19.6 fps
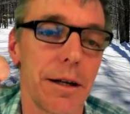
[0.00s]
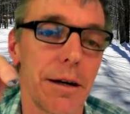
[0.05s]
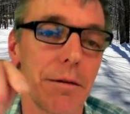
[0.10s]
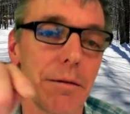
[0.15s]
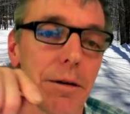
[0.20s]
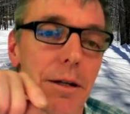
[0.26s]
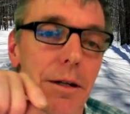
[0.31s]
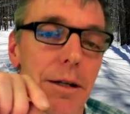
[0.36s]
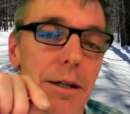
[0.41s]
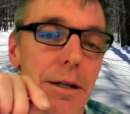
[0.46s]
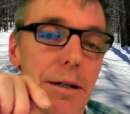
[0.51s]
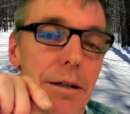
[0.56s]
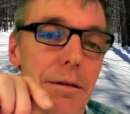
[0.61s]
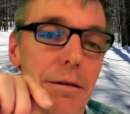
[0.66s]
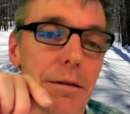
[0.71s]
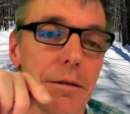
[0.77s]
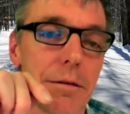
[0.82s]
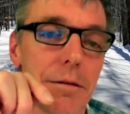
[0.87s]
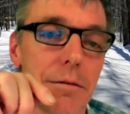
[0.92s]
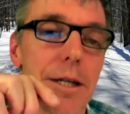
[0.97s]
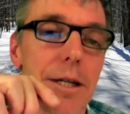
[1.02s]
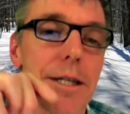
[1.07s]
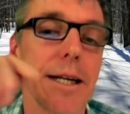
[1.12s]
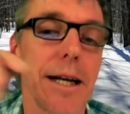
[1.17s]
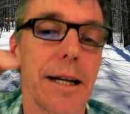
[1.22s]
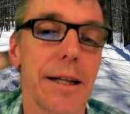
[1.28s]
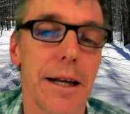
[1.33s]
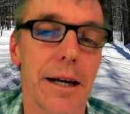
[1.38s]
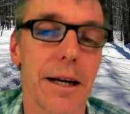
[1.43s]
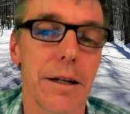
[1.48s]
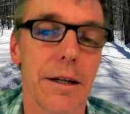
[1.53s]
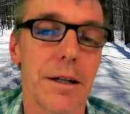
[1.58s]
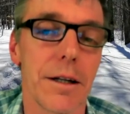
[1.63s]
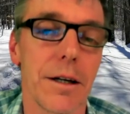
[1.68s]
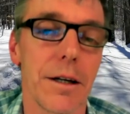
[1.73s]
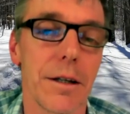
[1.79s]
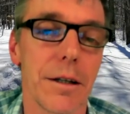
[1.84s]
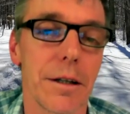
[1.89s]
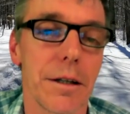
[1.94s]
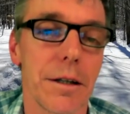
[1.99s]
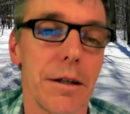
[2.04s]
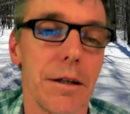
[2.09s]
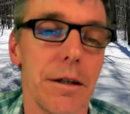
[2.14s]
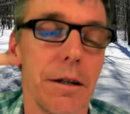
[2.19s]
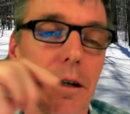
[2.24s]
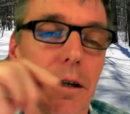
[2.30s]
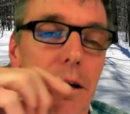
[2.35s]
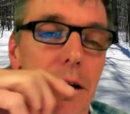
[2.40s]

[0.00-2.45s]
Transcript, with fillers: that really reset that clock.